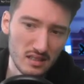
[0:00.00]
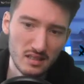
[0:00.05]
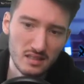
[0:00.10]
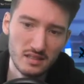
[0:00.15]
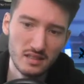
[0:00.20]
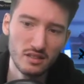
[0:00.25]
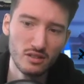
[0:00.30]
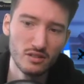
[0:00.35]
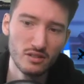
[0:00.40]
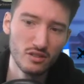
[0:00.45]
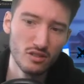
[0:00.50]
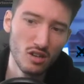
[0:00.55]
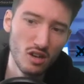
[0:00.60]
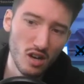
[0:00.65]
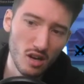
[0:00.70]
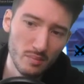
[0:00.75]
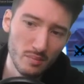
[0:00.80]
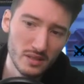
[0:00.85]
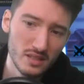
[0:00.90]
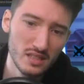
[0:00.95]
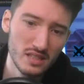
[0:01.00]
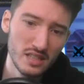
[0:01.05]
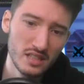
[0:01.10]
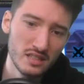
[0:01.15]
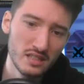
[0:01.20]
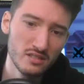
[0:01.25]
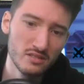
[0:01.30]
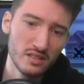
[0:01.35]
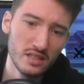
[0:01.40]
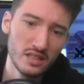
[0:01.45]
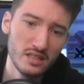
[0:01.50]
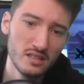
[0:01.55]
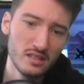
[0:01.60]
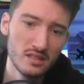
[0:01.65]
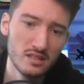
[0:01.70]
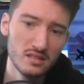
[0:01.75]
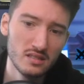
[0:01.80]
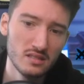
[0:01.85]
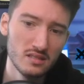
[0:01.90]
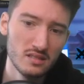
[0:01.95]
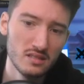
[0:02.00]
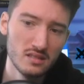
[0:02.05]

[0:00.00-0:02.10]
They're gonna copy the Desecrator.